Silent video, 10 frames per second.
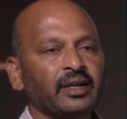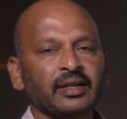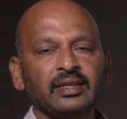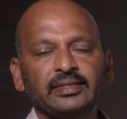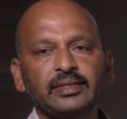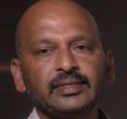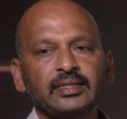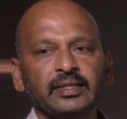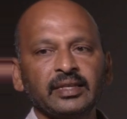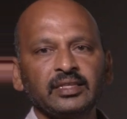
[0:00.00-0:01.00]
analysis.
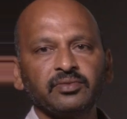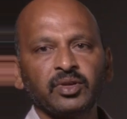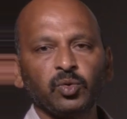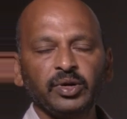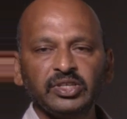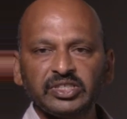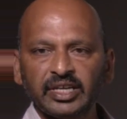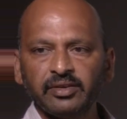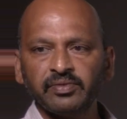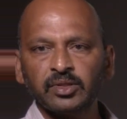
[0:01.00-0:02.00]
That is we are going to
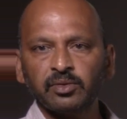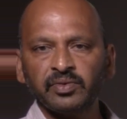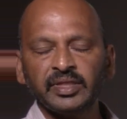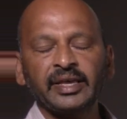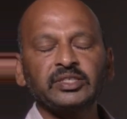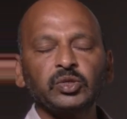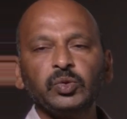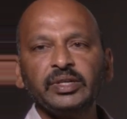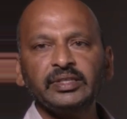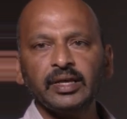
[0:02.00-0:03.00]
check with
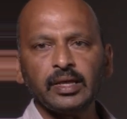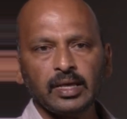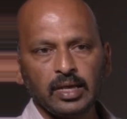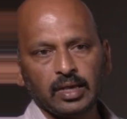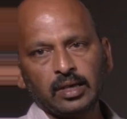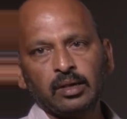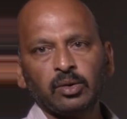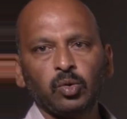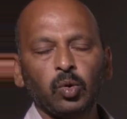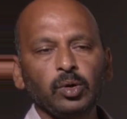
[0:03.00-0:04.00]
executing the
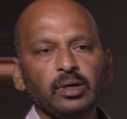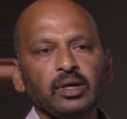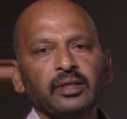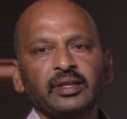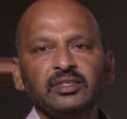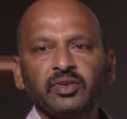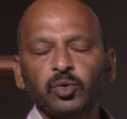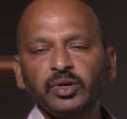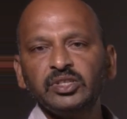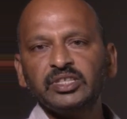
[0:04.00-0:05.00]
code. That is we are
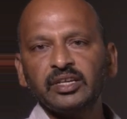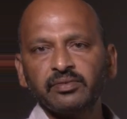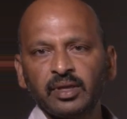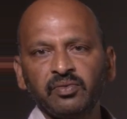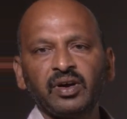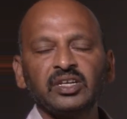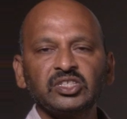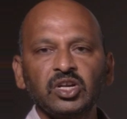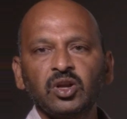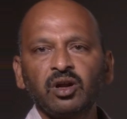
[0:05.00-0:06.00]
going to check the
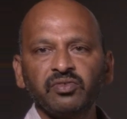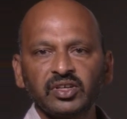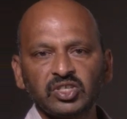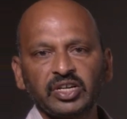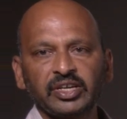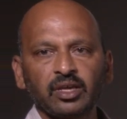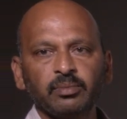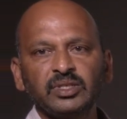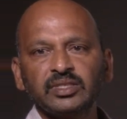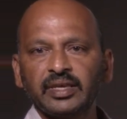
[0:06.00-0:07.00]
functional non-functional
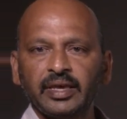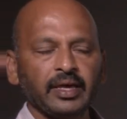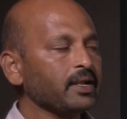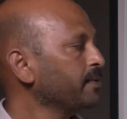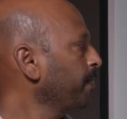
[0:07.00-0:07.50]
requirements here.